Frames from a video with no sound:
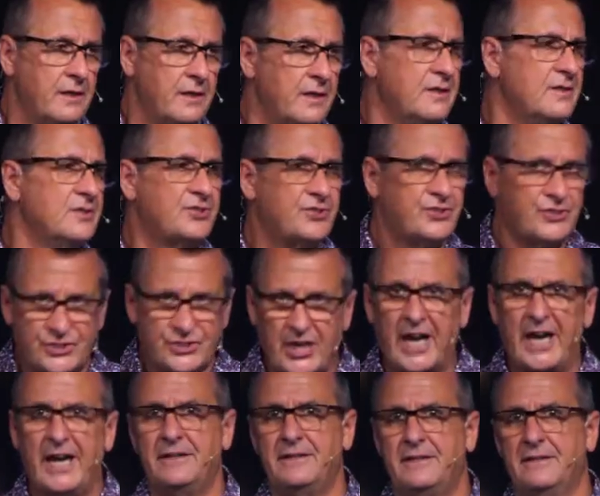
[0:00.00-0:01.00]

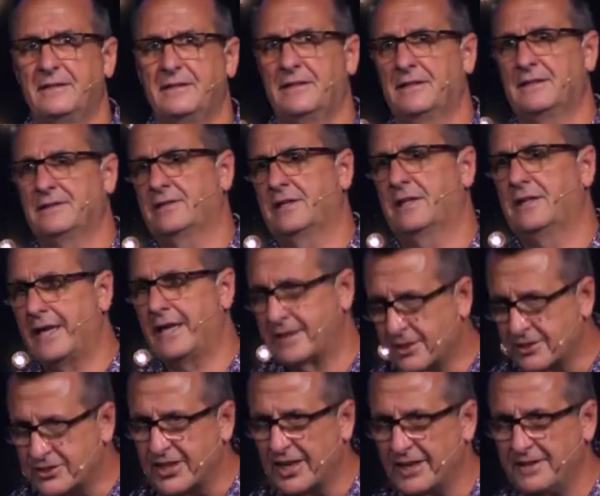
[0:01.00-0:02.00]
shines like the
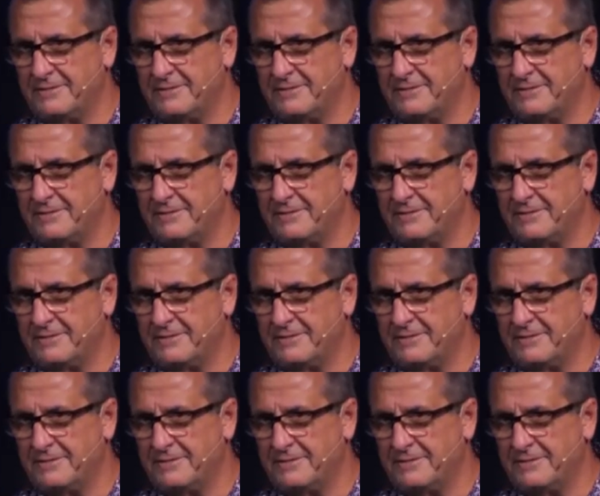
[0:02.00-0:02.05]
sun.